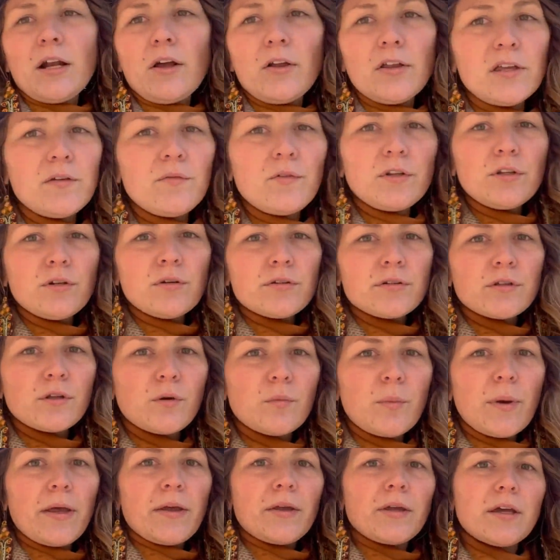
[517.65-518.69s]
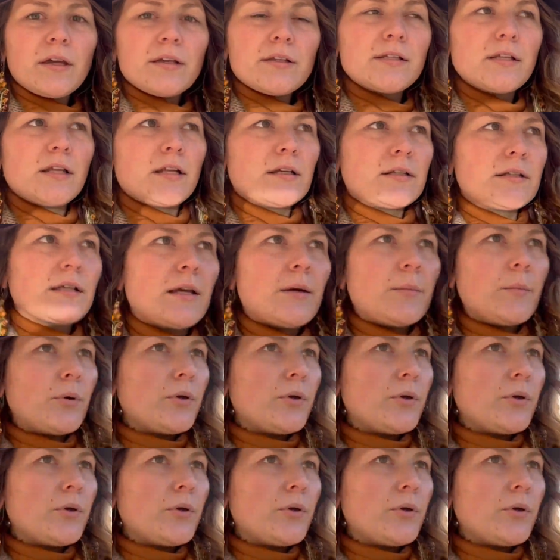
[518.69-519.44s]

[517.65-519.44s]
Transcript: I'll even use lobelia as an example